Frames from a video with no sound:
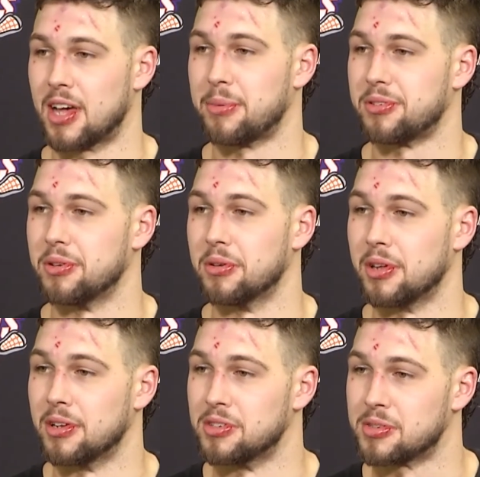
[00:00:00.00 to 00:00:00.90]

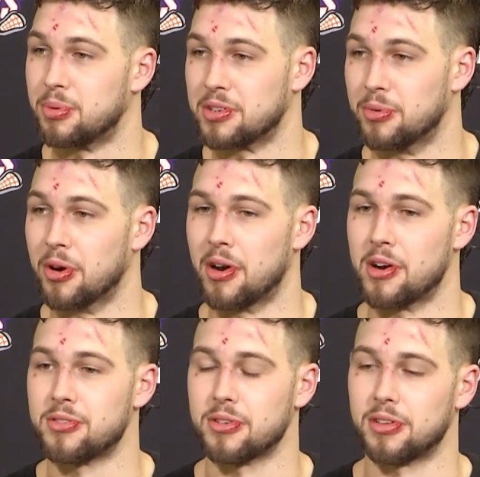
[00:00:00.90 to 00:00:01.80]
absolutely, and just puts more in
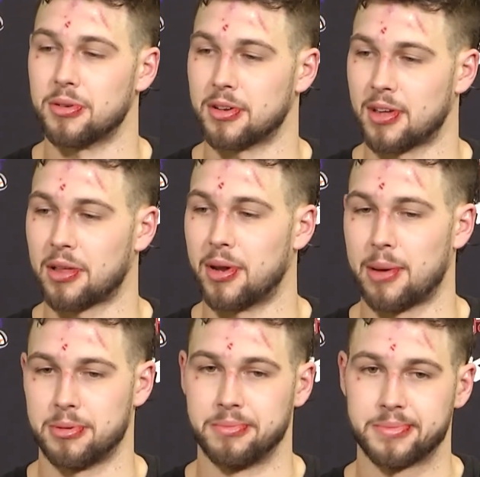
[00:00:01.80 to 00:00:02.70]
ours. So that's exactly what
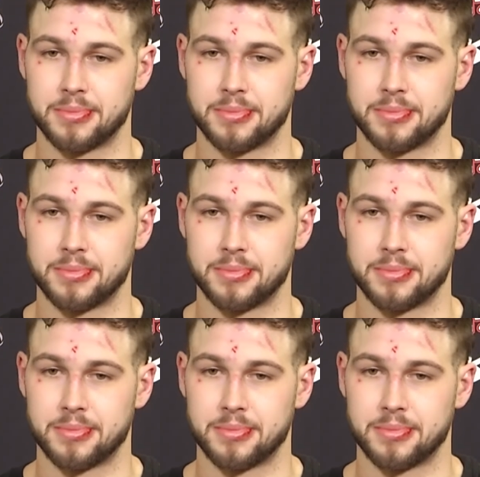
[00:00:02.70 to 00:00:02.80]
happened.